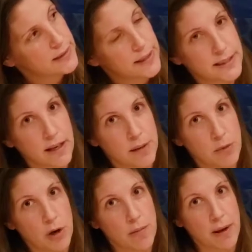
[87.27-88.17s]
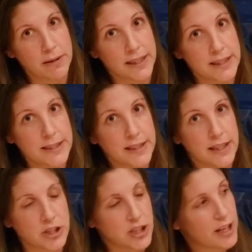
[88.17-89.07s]
they talk more about this and
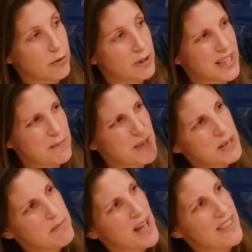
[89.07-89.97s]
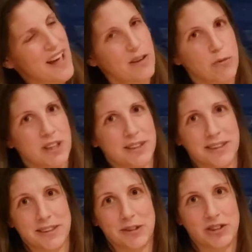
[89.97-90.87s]
they share what they mean by that and what
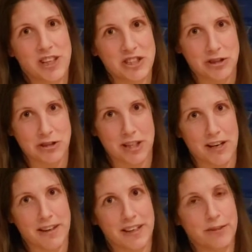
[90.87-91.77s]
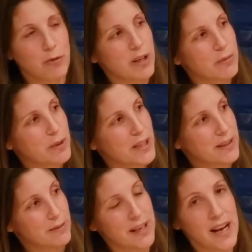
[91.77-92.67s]
treasures are
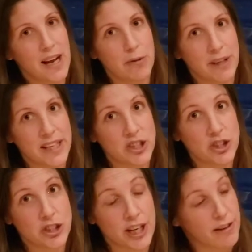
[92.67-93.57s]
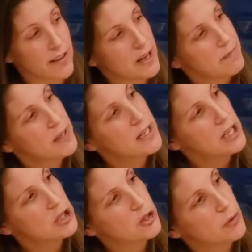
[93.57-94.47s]
and how we can share them.
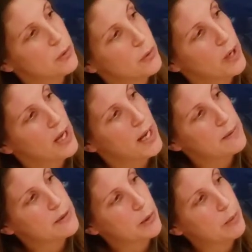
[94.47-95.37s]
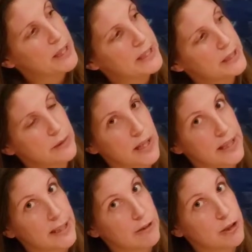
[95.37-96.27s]
So I was hoping too that
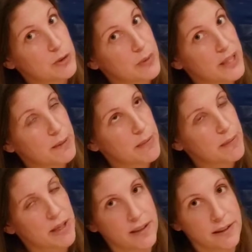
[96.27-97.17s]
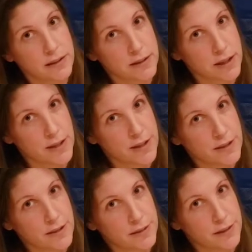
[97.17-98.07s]
later this week, maybe on our
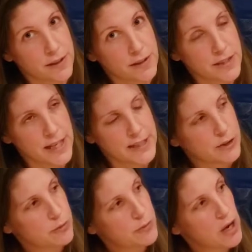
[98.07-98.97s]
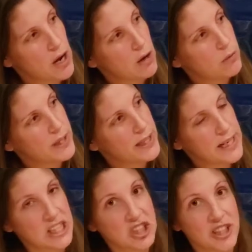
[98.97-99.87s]
Thursday Zoom call, we can
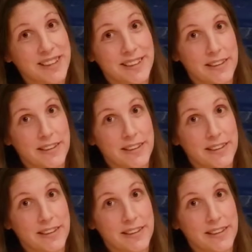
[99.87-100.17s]
actually